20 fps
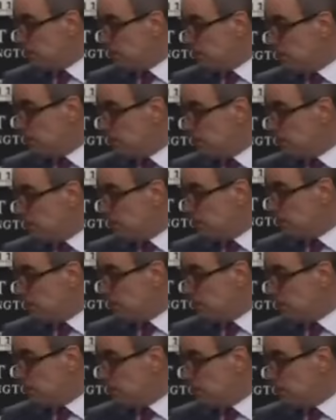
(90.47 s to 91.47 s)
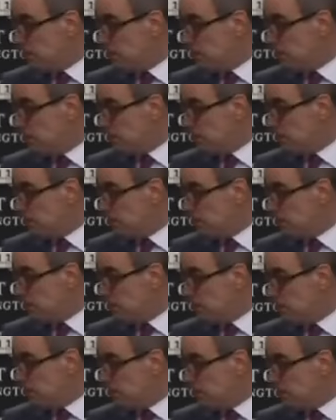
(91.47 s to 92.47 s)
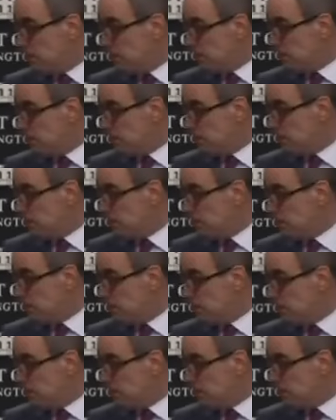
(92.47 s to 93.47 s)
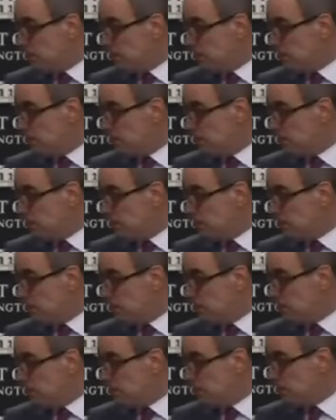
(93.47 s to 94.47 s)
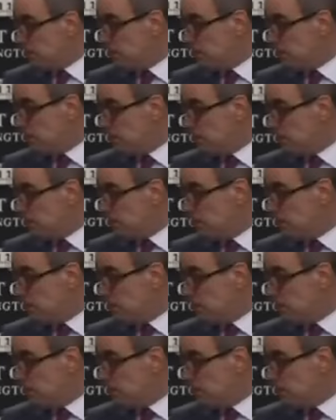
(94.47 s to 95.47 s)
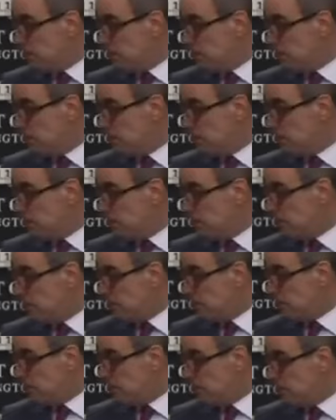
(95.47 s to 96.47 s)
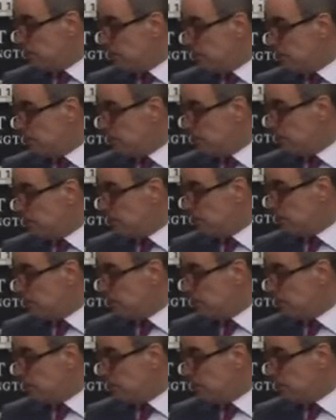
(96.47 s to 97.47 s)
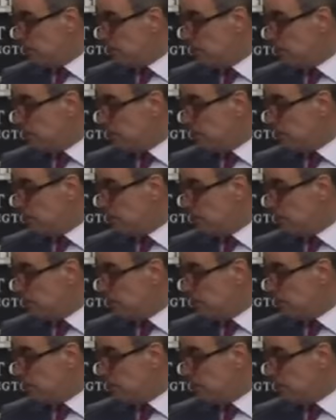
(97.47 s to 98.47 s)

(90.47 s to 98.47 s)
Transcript: No words are spoken by the person on screen.